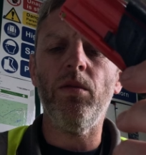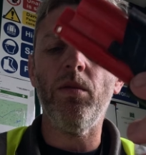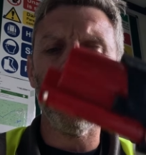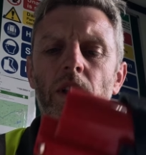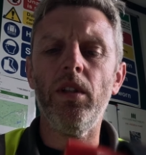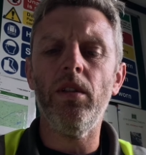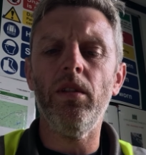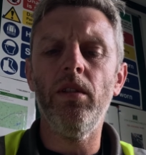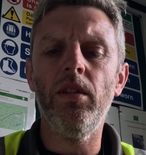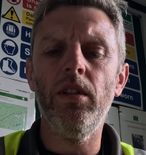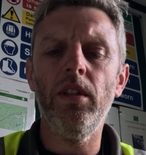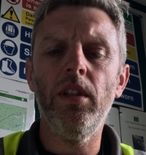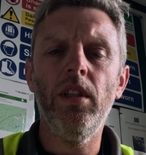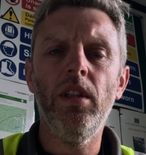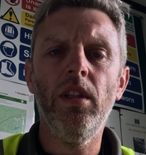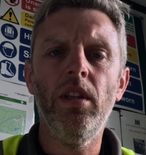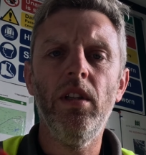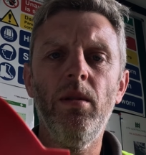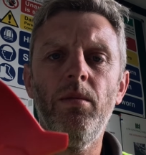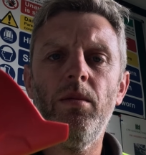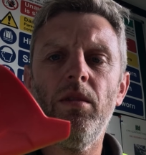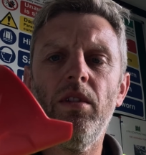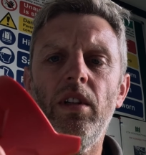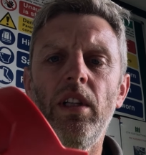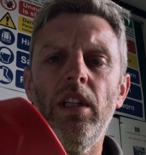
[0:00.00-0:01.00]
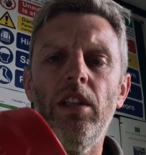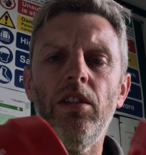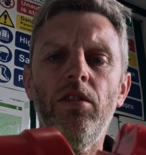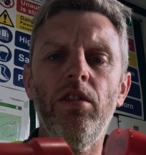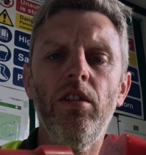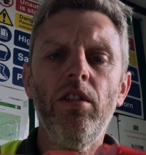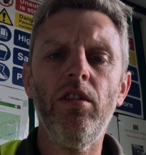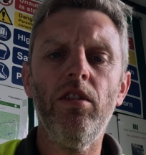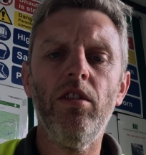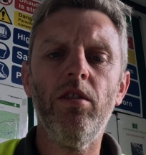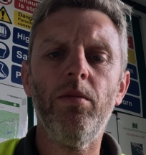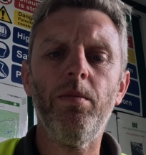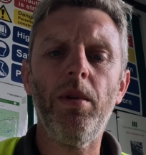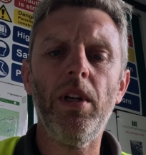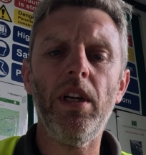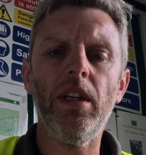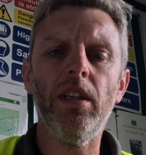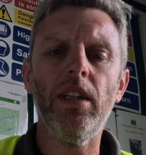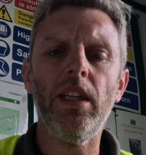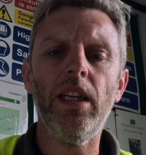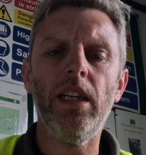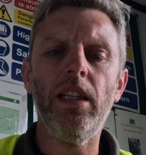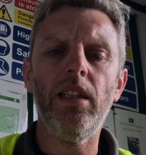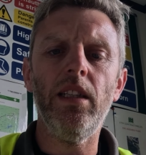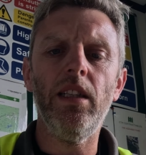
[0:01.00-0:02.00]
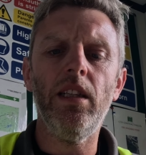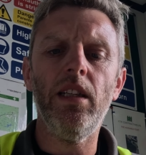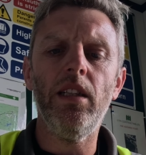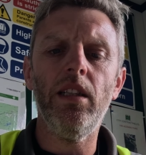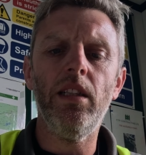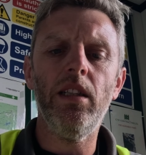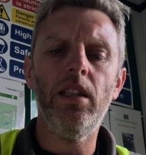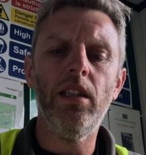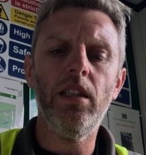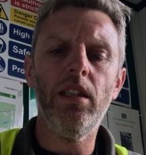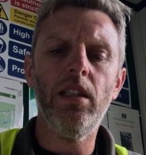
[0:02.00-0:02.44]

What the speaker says: well. We literally just plug that in there